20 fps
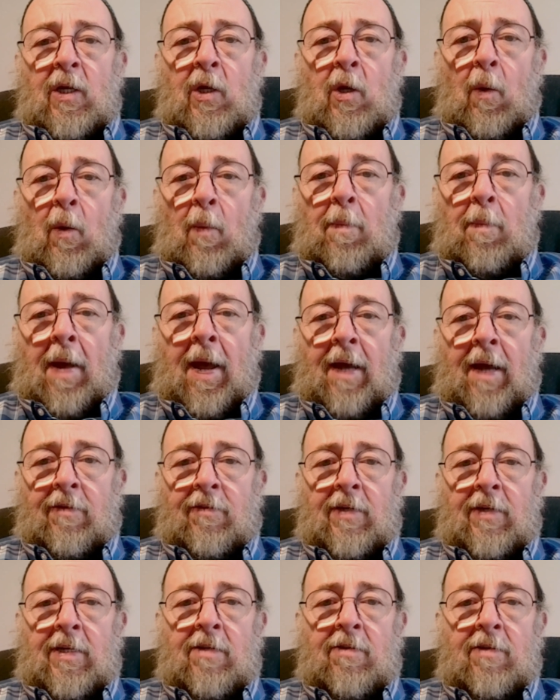No
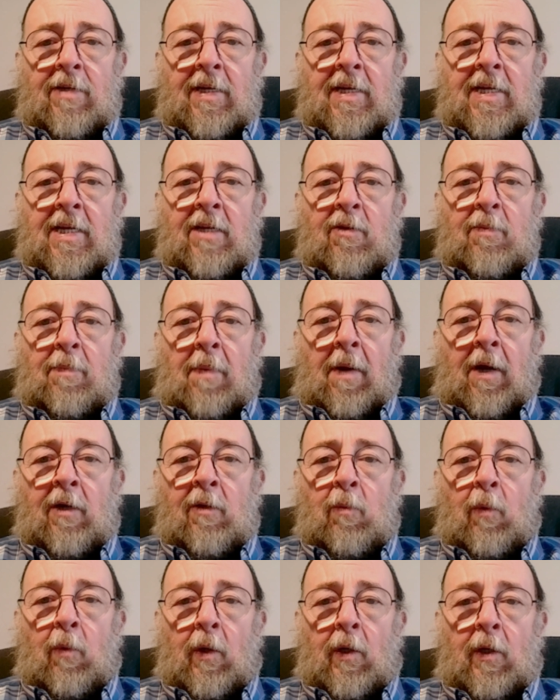passage in the
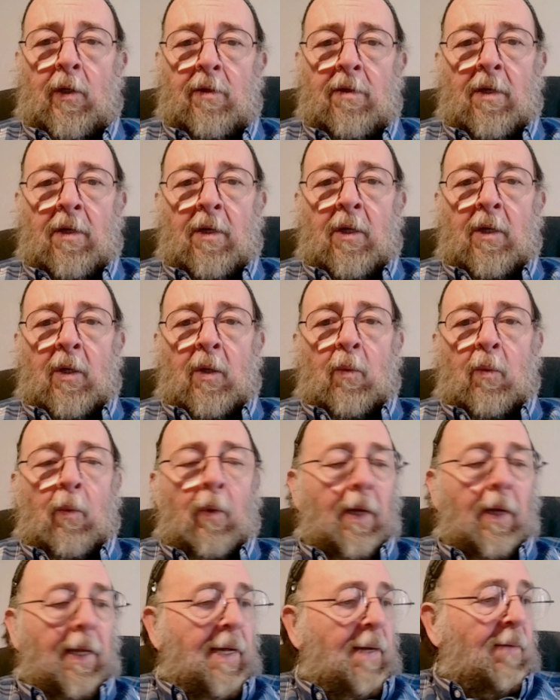inspired Word
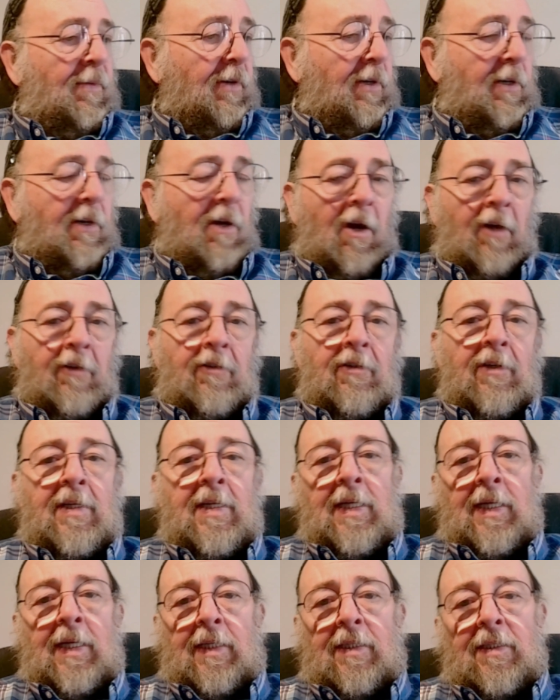will ever
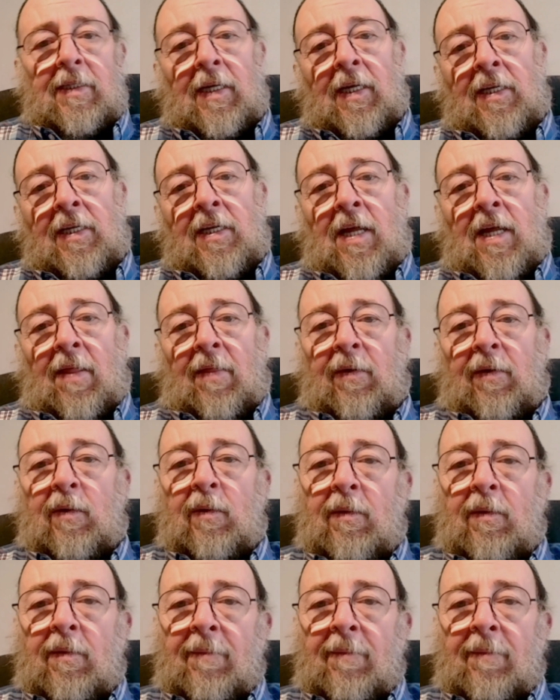contradict another.